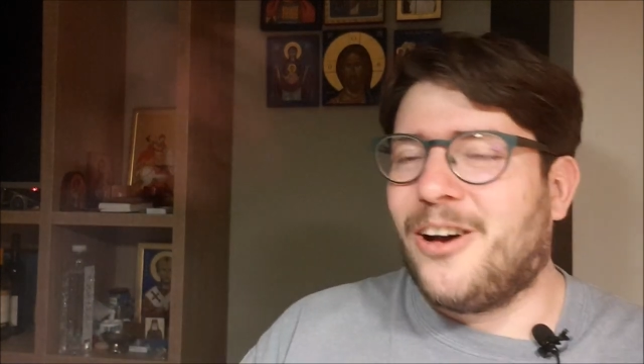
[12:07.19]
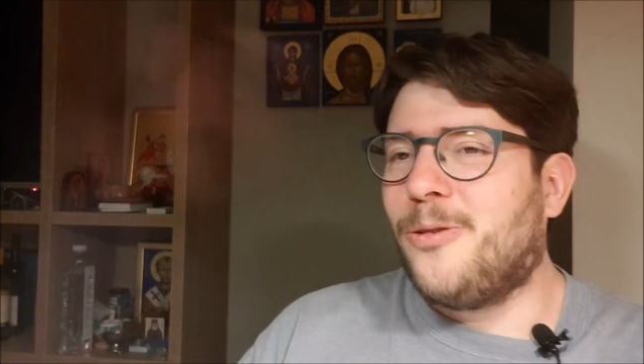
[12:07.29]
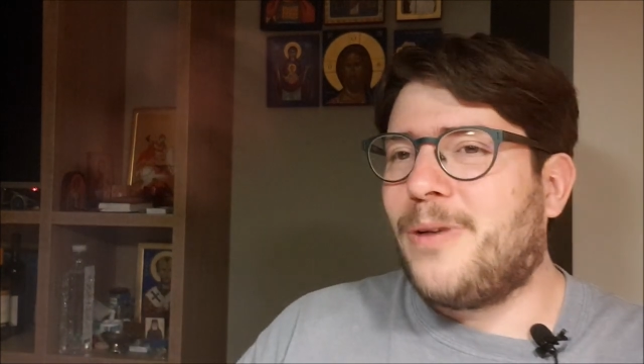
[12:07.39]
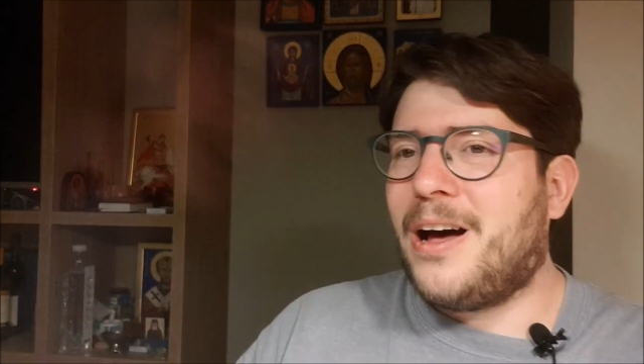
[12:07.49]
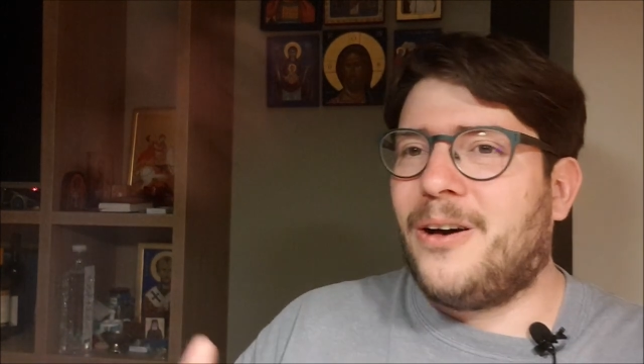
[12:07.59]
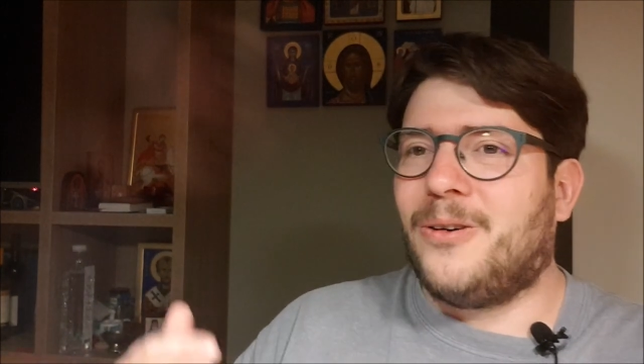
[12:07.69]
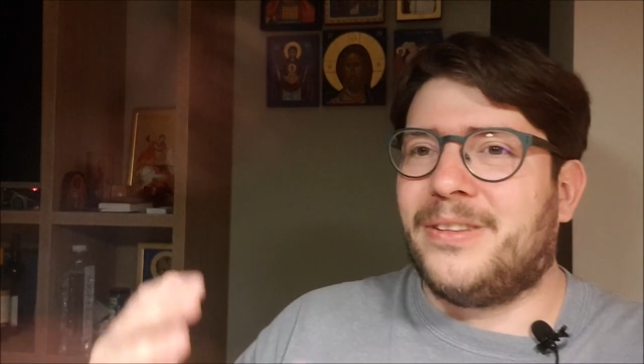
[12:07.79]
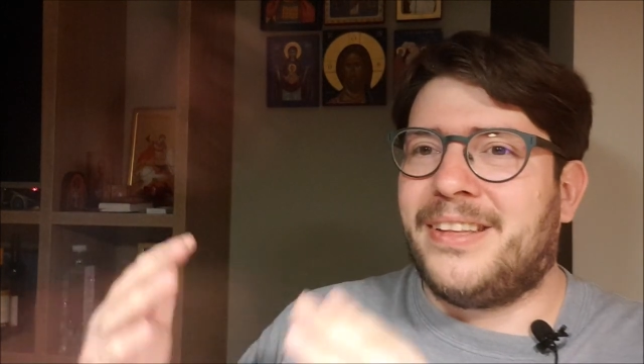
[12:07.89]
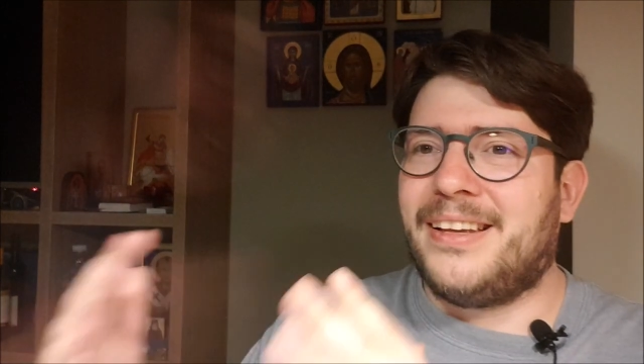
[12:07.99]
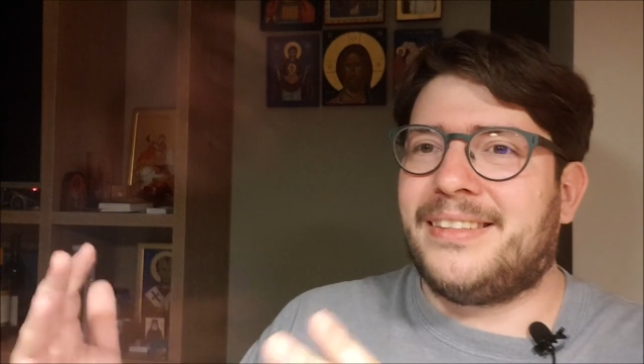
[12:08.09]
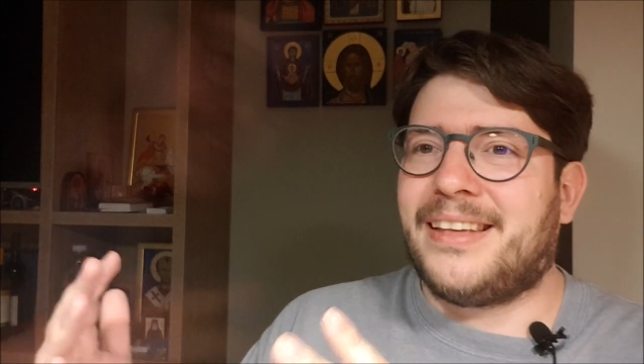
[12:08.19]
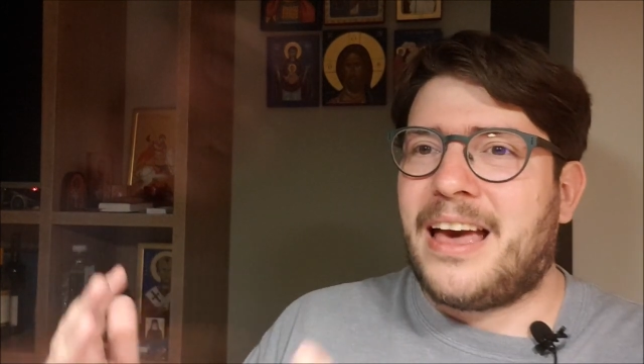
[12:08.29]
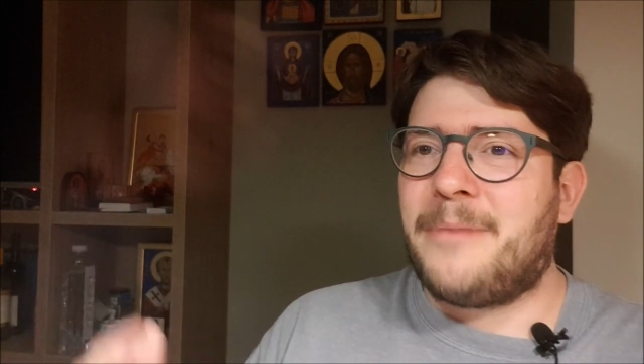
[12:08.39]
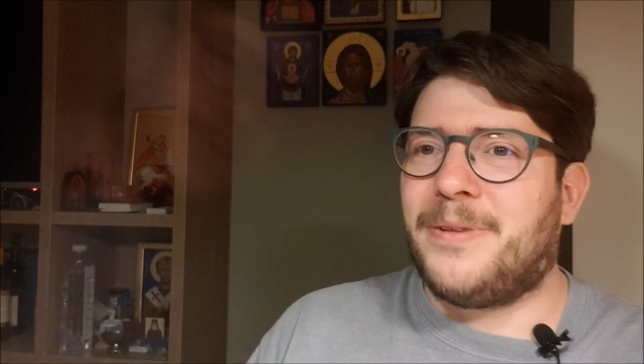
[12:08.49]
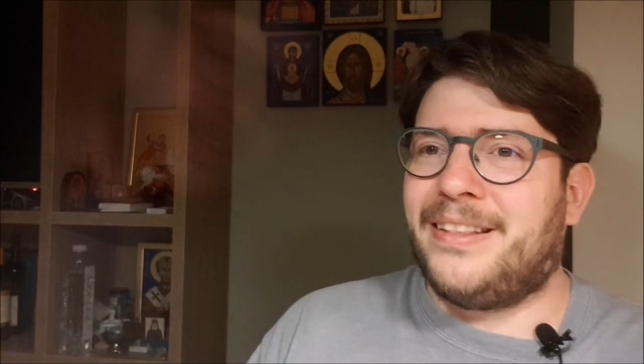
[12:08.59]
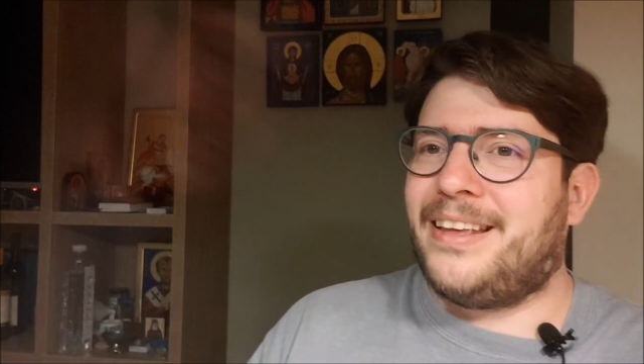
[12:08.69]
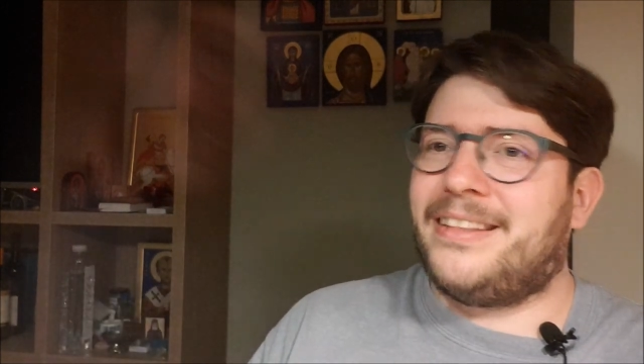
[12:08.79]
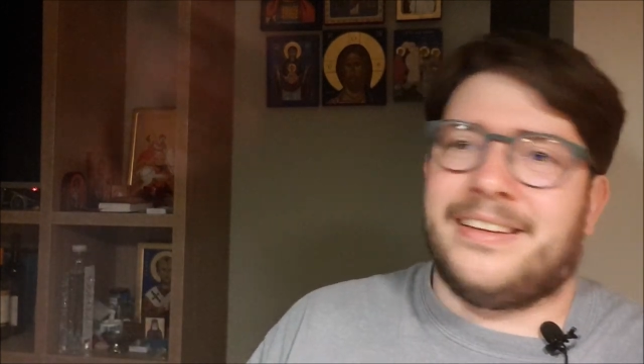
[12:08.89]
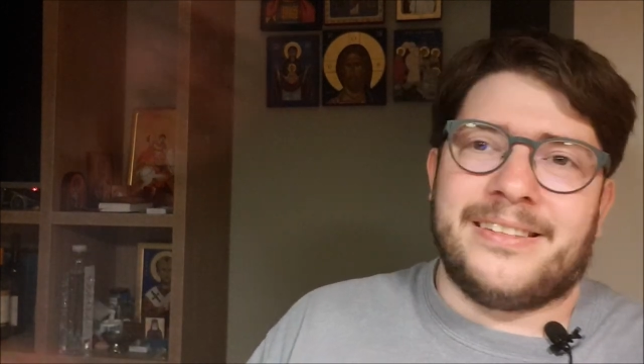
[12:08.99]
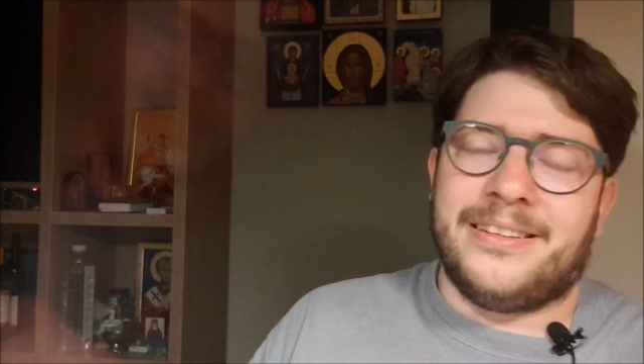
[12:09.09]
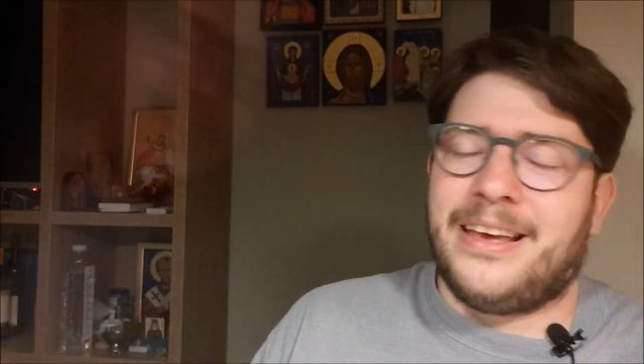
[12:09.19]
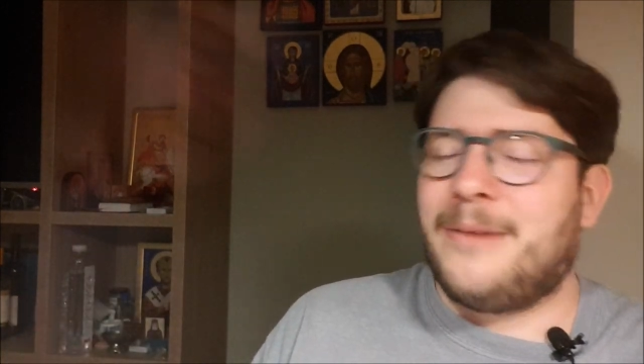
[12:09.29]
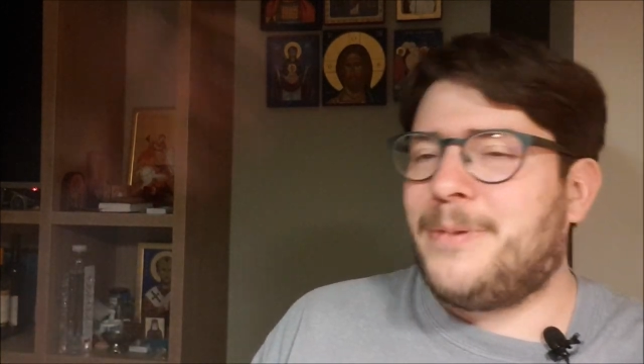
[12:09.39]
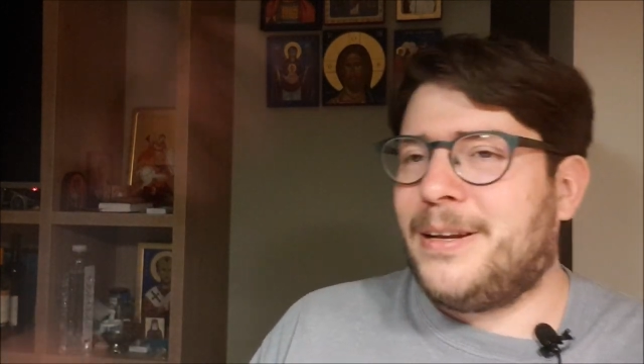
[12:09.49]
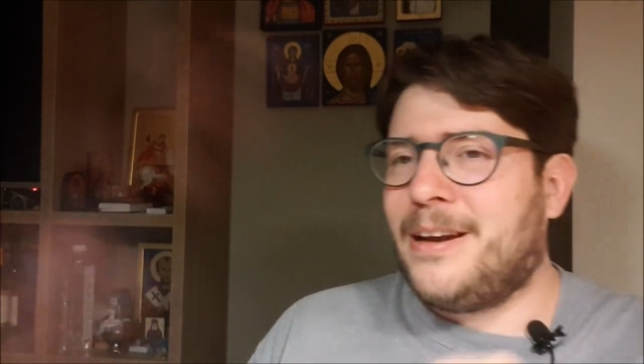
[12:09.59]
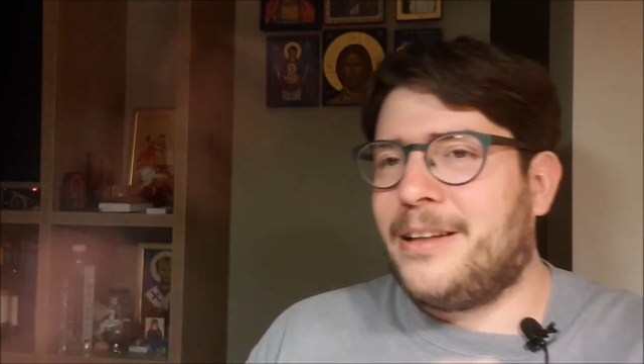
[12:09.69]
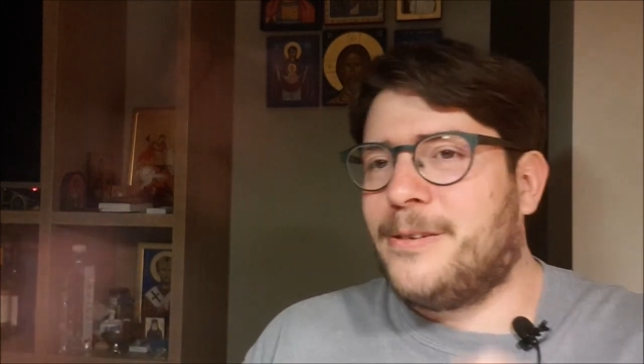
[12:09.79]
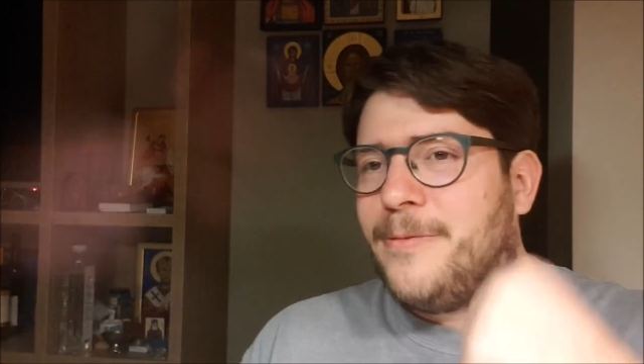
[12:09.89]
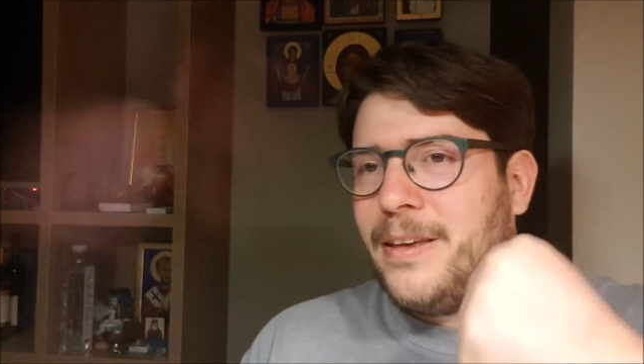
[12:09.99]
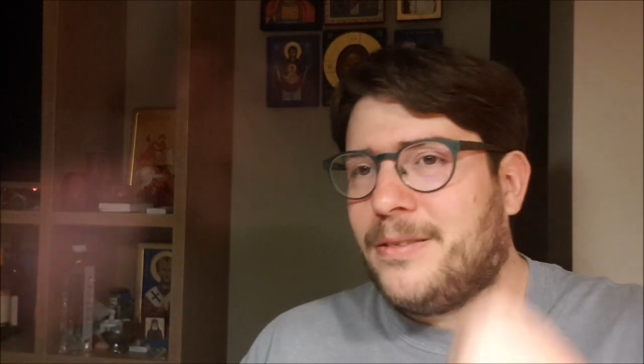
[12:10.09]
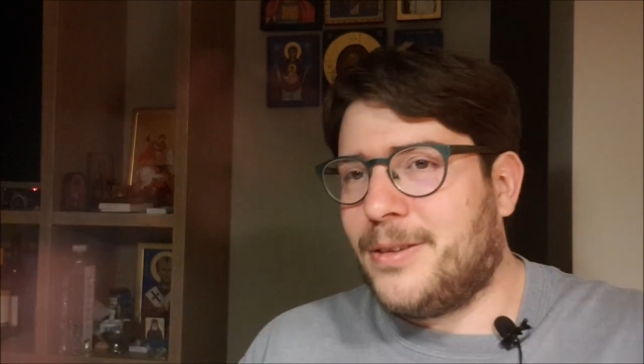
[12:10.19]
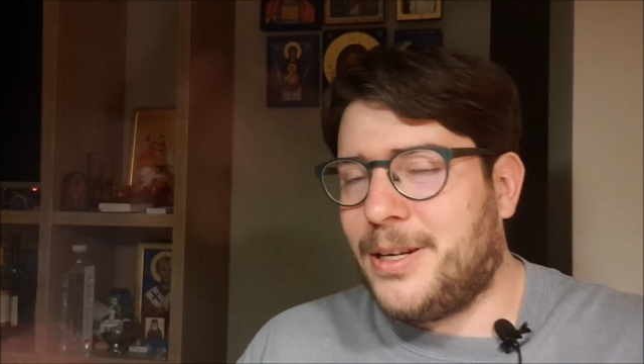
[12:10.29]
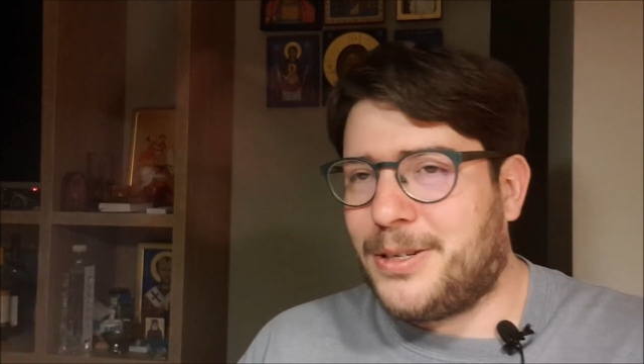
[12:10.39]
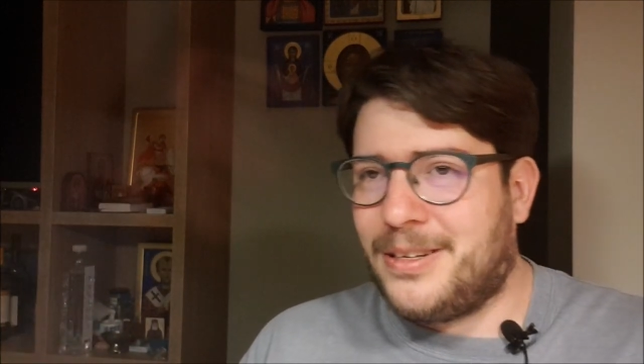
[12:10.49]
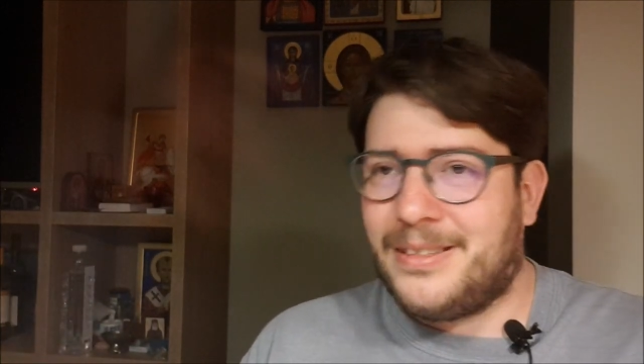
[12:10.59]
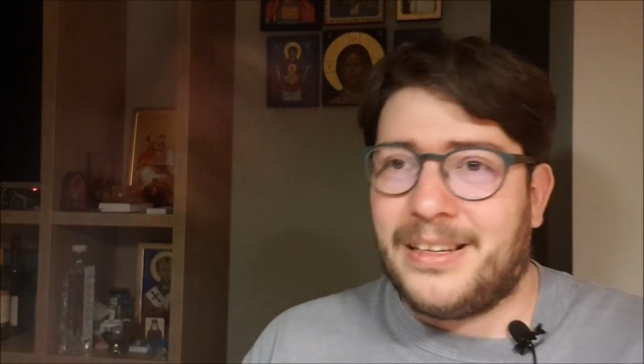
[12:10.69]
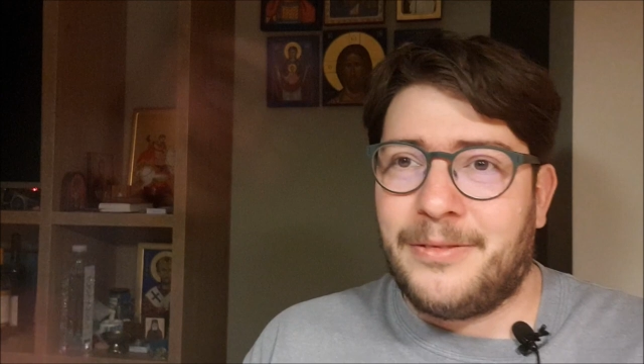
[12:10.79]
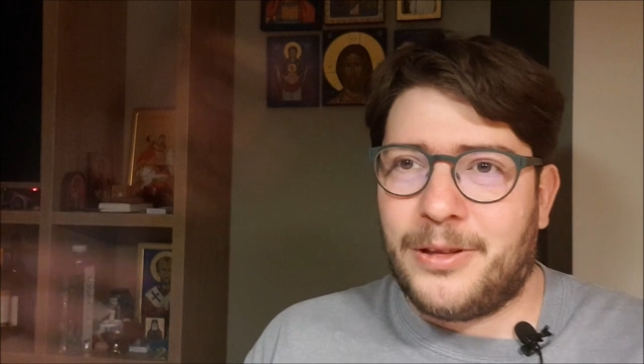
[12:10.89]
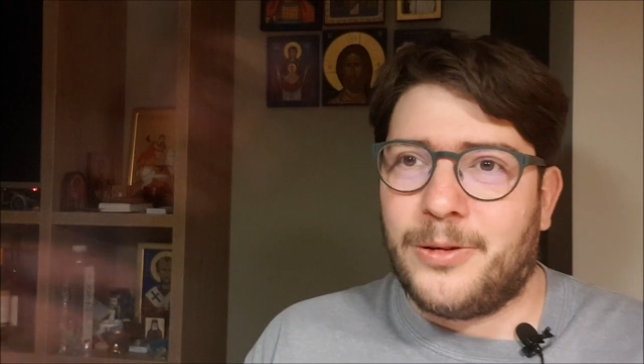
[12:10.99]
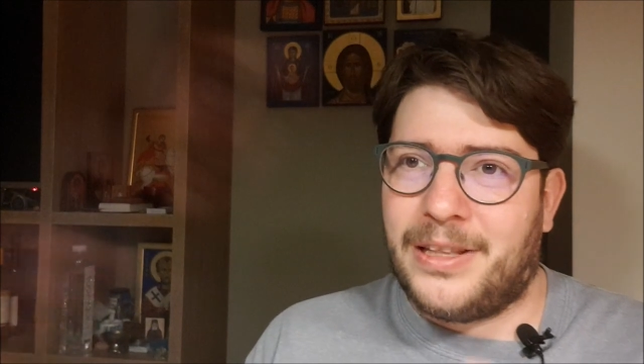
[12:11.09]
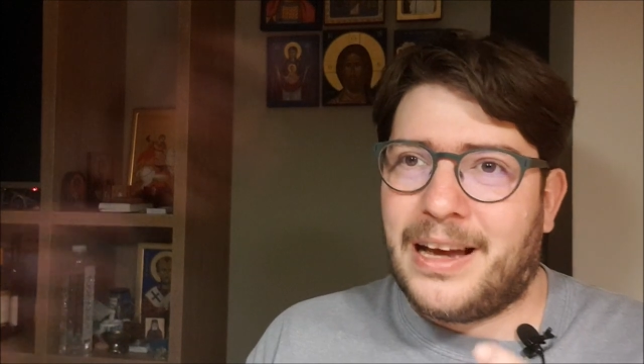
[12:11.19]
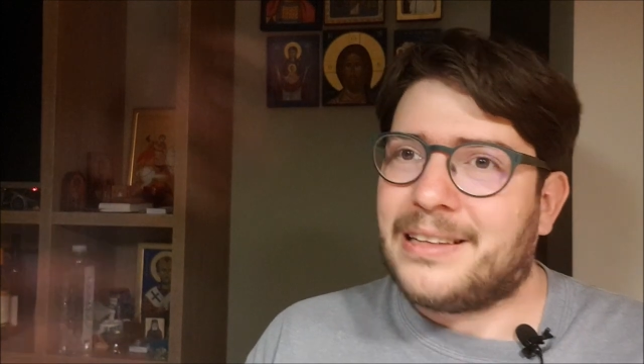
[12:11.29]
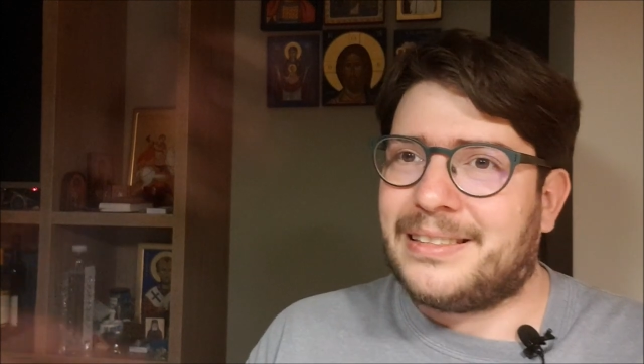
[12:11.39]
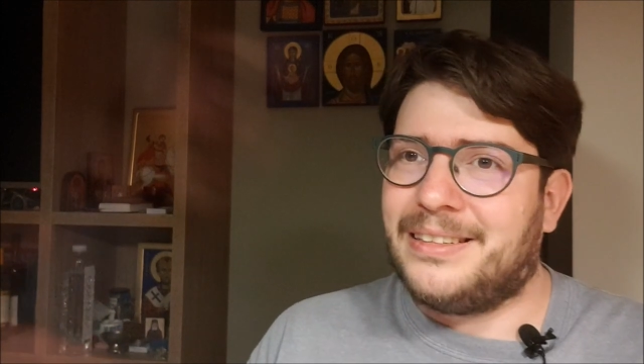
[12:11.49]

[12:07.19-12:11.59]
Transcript: Oh wow, this happened, that does not happen in other faith traditions, even though it does,